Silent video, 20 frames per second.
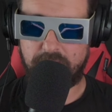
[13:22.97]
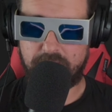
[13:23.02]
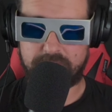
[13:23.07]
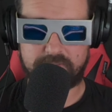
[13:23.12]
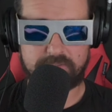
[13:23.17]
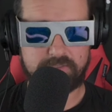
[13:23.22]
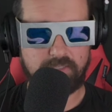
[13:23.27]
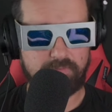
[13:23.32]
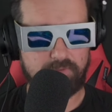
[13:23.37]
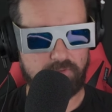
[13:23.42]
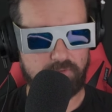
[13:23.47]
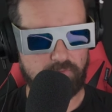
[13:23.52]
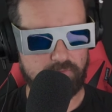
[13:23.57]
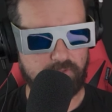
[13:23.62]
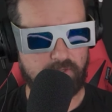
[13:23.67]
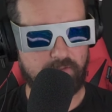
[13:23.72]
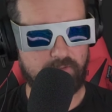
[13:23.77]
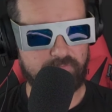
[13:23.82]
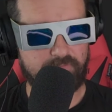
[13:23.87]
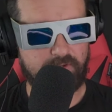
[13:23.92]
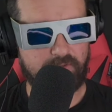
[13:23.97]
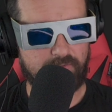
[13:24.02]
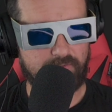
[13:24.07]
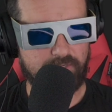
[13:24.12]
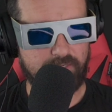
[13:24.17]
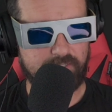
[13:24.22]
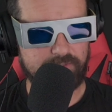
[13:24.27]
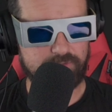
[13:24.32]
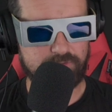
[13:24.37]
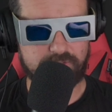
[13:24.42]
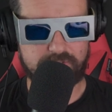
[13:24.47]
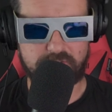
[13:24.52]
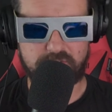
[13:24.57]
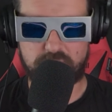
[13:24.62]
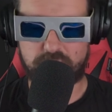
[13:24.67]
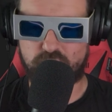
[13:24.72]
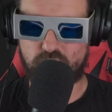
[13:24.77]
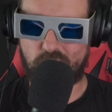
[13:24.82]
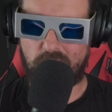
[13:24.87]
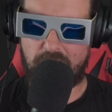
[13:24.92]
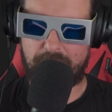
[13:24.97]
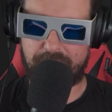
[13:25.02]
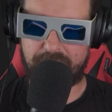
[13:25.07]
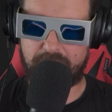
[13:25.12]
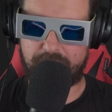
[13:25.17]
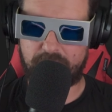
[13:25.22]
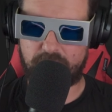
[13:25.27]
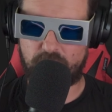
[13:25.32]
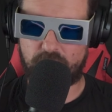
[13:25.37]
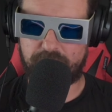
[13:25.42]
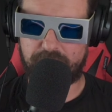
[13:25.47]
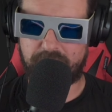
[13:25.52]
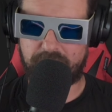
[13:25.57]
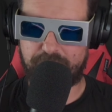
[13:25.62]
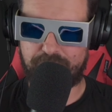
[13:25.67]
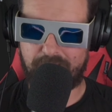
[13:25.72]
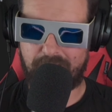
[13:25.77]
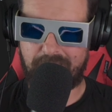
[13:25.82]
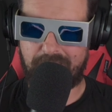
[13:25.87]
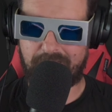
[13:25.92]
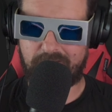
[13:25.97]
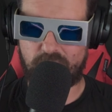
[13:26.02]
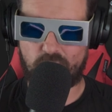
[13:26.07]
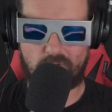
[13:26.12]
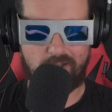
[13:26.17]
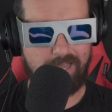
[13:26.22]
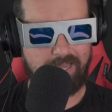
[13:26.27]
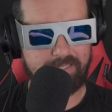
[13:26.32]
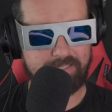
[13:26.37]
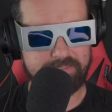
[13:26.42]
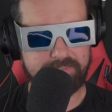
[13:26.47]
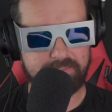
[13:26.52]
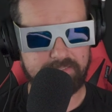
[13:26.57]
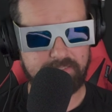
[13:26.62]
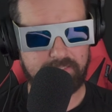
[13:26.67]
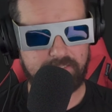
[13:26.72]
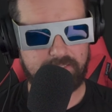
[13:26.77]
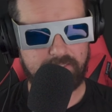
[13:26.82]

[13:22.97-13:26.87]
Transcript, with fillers: Is it something to do with all the fallen angels? Just wrap it up in one big bag of wax